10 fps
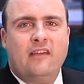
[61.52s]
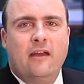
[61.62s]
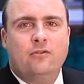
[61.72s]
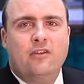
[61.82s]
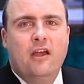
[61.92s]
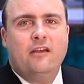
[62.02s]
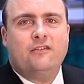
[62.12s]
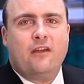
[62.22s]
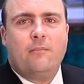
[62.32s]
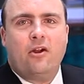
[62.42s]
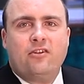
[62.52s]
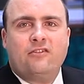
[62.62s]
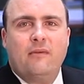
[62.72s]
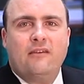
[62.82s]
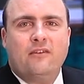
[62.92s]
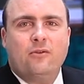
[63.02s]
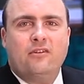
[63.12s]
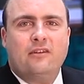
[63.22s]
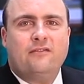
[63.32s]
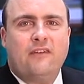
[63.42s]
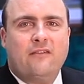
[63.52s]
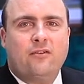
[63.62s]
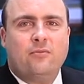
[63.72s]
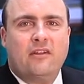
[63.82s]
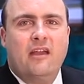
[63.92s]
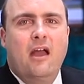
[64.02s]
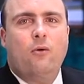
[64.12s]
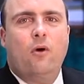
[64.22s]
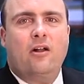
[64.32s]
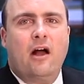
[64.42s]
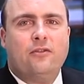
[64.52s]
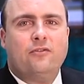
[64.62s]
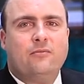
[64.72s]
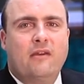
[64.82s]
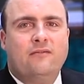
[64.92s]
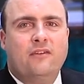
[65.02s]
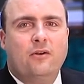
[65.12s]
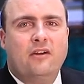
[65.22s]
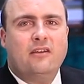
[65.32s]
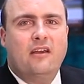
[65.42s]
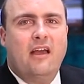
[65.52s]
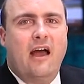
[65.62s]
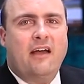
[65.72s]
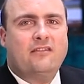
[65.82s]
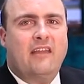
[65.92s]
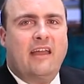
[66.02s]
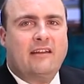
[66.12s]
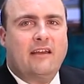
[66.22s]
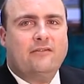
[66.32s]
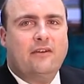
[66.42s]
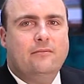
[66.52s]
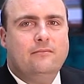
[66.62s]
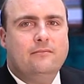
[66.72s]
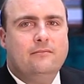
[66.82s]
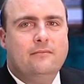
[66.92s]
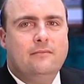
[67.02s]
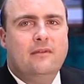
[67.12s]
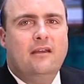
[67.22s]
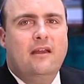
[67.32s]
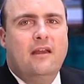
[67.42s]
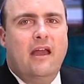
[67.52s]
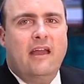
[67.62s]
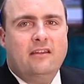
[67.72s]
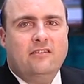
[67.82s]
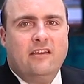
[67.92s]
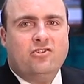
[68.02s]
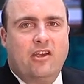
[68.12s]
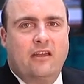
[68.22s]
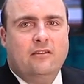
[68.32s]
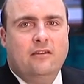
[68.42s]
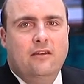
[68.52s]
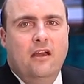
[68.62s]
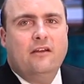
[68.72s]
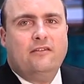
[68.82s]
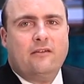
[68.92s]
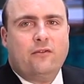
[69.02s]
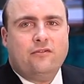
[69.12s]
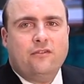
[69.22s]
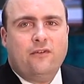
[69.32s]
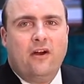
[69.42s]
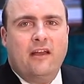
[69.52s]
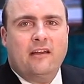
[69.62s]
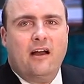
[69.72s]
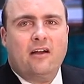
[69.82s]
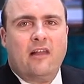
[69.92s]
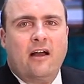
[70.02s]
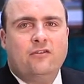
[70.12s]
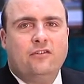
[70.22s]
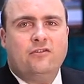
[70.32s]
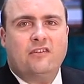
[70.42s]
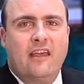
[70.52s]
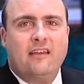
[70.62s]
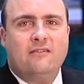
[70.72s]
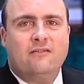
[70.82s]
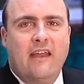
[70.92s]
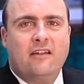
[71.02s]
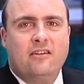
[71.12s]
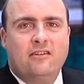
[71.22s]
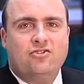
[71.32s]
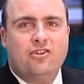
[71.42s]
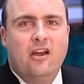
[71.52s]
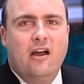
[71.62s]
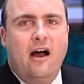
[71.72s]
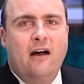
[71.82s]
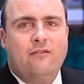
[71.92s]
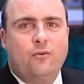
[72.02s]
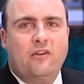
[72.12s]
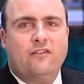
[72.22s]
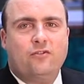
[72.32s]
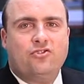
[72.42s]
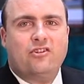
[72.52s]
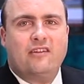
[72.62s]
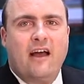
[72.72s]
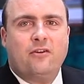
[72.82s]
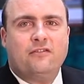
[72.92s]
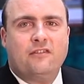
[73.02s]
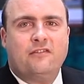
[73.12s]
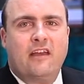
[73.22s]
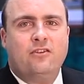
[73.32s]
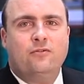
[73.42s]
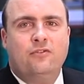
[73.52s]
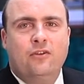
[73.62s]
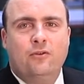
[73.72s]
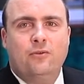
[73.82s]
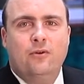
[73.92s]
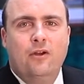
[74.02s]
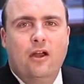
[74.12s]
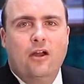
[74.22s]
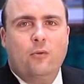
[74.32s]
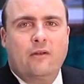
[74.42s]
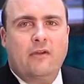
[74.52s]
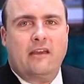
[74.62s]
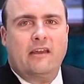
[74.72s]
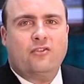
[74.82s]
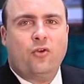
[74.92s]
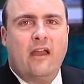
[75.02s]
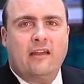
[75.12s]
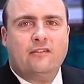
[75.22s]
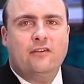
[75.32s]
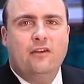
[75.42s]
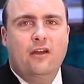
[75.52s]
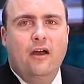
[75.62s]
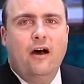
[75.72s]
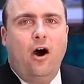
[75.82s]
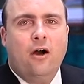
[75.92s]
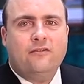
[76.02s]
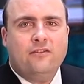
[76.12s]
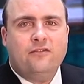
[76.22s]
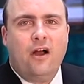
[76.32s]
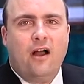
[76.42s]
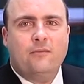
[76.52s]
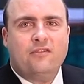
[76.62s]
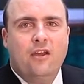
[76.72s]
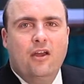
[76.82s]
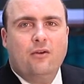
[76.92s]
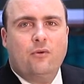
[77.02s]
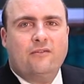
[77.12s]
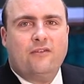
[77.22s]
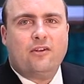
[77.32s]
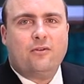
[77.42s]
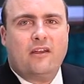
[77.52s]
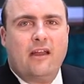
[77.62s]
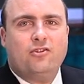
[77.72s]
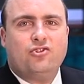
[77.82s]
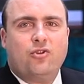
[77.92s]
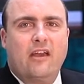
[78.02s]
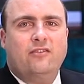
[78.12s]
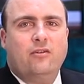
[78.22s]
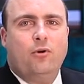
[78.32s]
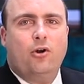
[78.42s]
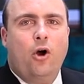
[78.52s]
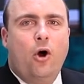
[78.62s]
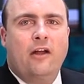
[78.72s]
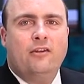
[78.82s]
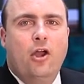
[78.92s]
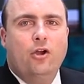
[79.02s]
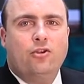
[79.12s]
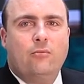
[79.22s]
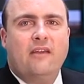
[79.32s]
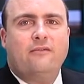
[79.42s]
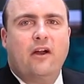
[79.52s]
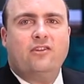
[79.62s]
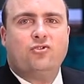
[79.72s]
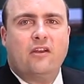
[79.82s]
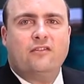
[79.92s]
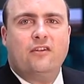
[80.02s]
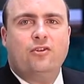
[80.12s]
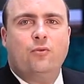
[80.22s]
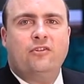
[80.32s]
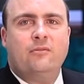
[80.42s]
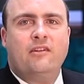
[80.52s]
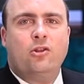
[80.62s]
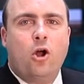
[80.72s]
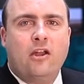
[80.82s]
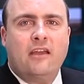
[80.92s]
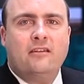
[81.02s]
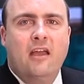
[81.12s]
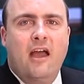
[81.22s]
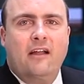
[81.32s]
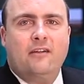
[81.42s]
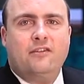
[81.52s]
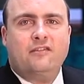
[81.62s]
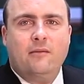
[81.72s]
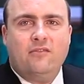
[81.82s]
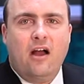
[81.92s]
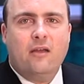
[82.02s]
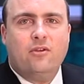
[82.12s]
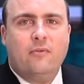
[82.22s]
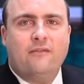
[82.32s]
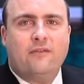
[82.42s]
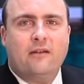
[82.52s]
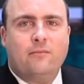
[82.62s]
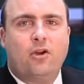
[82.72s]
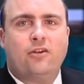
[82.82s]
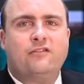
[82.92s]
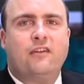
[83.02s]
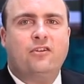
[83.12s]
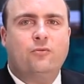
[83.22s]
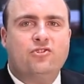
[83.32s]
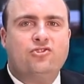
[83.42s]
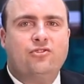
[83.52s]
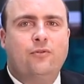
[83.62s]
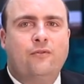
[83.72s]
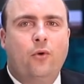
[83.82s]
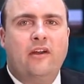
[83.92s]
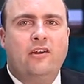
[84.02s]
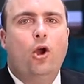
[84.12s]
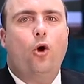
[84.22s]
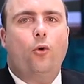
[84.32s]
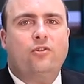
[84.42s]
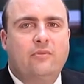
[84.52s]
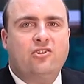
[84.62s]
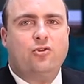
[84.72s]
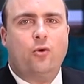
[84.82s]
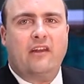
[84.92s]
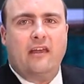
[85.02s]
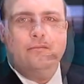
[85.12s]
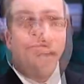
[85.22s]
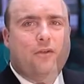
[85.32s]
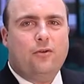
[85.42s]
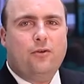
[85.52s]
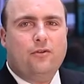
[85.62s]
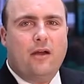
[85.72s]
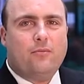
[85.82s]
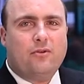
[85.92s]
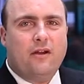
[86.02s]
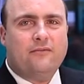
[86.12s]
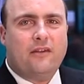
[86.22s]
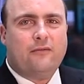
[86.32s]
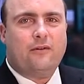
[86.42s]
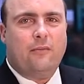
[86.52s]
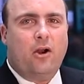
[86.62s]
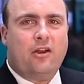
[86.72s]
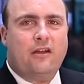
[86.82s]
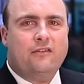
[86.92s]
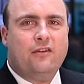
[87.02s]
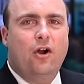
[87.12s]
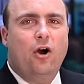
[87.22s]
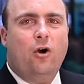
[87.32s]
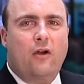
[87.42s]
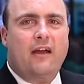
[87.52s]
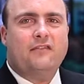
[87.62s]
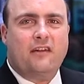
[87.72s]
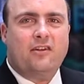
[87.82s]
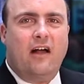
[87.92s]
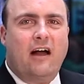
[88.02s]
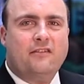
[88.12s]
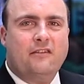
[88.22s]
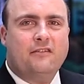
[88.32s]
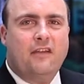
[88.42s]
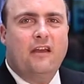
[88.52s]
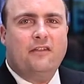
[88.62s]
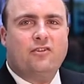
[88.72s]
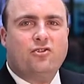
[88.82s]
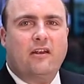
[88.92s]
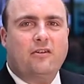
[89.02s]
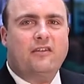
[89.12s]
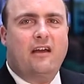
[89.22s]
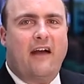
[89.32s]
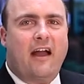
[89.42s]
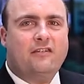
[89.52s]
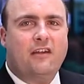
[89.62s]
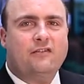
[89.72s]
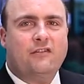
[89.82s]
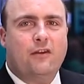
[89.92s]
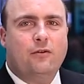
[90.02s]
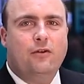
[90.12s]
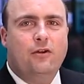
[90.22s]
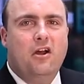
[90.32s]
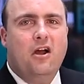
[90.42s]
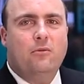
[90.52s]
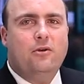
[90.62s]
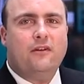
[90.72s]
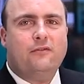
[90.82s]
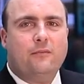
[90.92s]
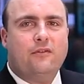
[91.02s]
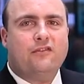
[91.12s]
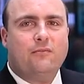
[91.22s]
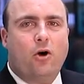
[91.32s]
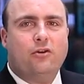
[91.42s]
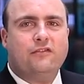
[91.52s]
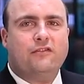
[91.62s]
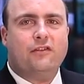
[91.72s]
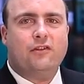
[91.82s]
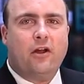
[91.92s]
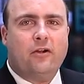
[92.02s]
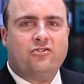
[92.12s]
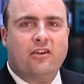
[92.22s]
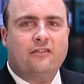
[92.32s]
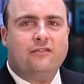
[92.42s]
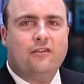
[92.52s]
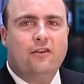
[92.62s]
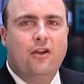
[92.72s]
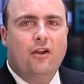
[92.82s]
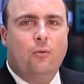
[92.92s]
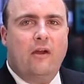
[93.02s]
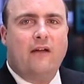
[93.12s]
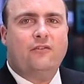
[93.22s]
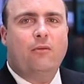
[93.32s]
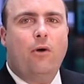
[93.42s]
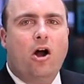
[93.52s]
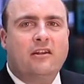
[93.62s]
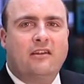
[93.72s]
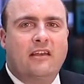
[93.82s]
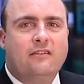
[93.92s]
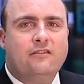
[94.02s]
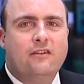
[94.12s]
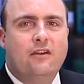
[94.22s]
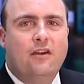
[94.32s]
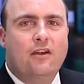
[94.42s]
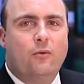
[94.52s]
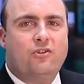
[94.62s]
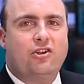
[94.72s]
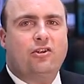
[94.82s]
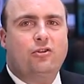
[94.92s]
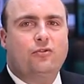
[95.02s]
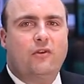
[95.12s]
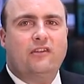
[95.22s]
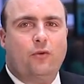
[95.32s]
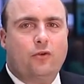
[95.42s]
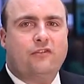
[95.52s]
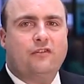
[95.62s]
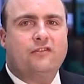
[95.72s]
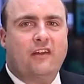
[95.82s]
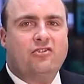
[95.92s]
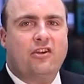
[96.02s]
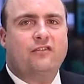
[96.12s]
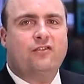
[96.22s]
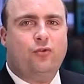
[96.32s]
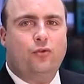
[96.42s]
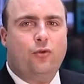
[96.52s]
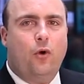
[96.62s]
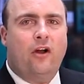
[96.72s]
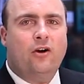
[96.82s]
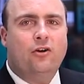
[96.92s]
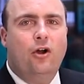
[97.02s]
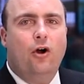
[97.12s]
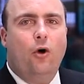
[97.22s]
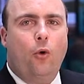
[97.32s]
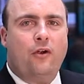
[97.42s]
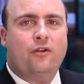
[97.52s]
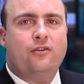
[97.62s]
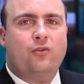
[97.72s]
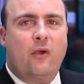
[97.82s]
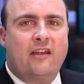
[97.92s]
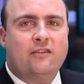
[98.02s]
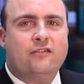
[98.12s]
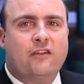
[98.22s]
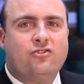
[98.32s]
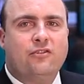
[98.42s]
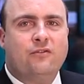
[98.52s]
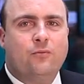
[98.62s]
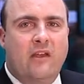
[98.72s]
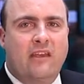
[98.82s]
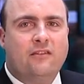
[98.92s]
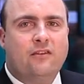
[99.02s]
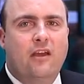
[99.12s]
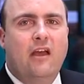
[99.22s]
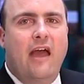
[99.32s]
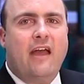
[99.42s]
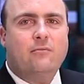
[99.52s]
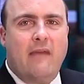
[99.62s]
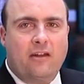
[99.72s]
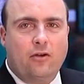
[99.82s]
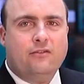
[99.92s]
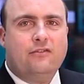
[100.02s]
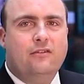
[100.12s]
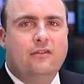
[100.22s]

out, some markets may view it as favorably while others may view it as negative. In addition, diversifying allows you to take advantage of the research and analysis that you do when picking trades. Oftentimes, when figuring out a trade to put on, you may find trades that you want to be long in, and at the same time, you may find markets that you wish to avoid or to be short in. There are a number of different markets or asset classes that traders have access to. Moving from the smallest to the largest, we have commodities, which include resources such as crude oil or grains such as wheat, and metals.